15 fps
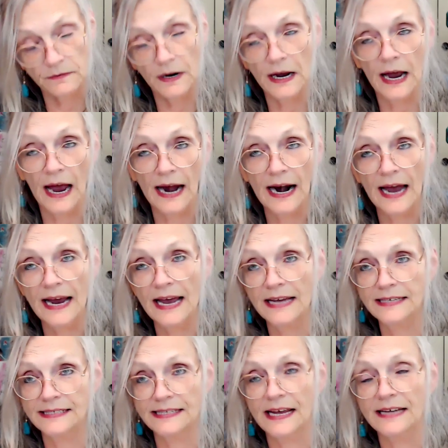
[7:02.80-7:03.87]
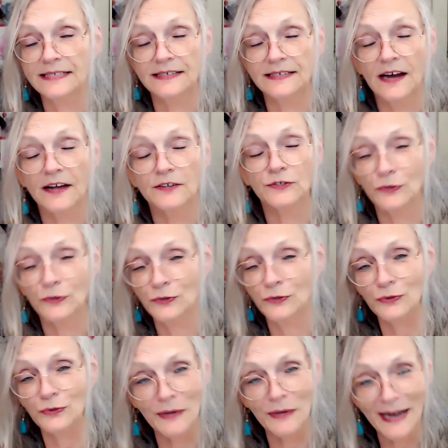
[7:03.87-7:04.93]
and I guess that's not so
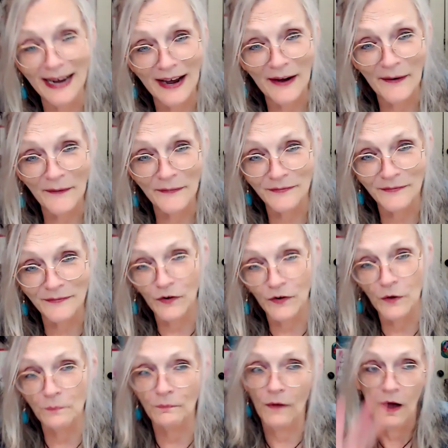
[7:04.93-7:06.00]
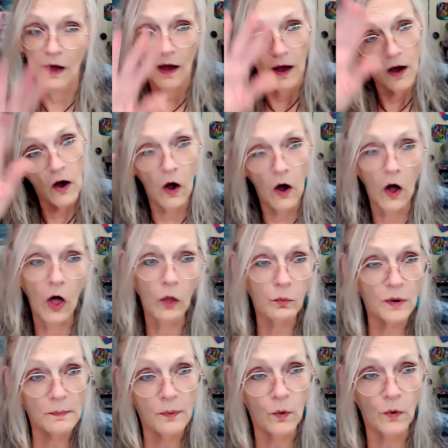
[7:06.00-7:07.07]
true now from all
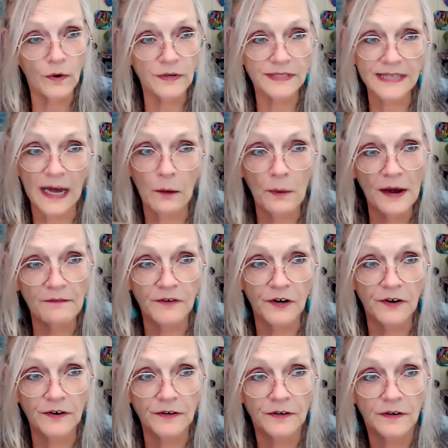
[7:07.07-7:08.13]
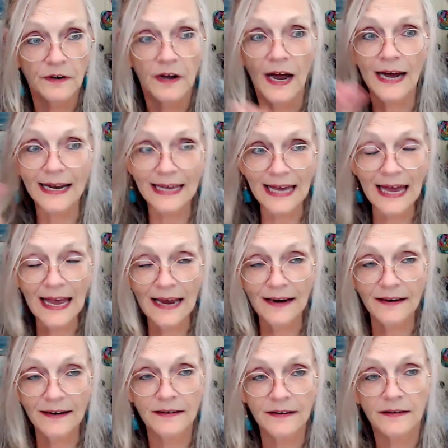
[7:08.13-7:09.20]
reports. However,
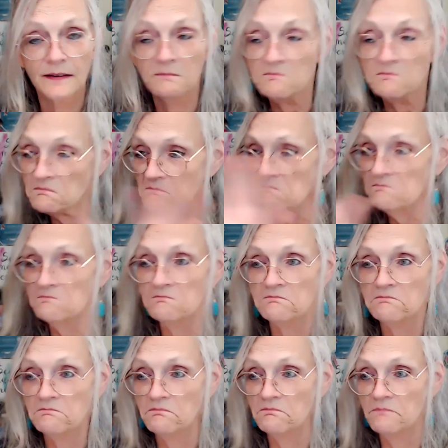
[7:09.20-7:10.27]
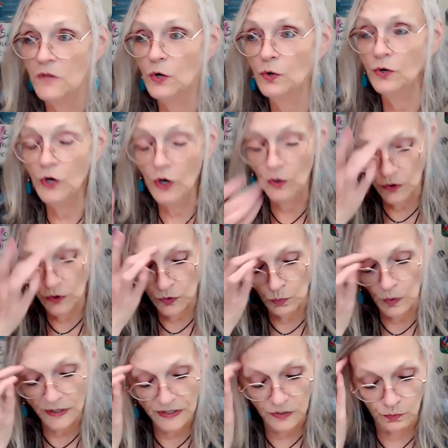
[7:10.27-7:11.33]
again, who knows
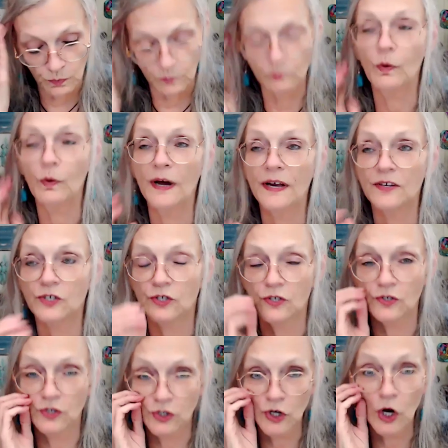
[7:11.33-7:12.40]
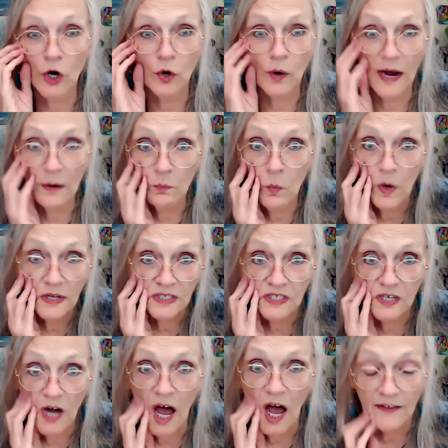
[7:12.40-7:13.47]
what's so and what's
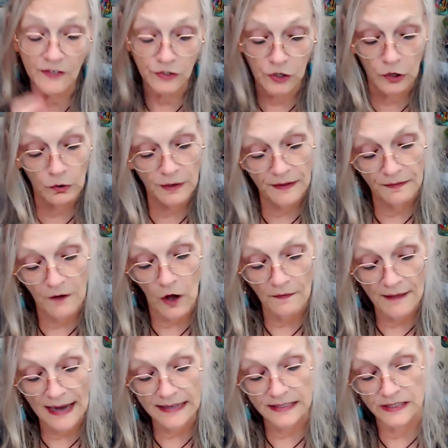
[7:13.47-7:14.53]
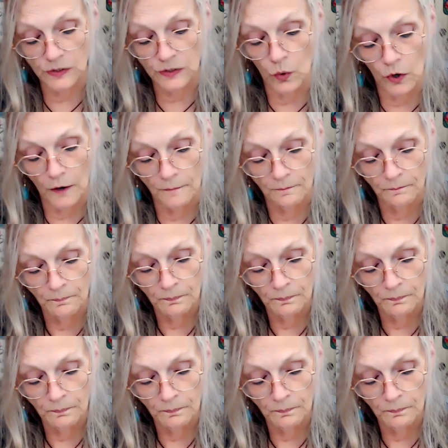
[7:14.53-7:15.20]
not so and on that score.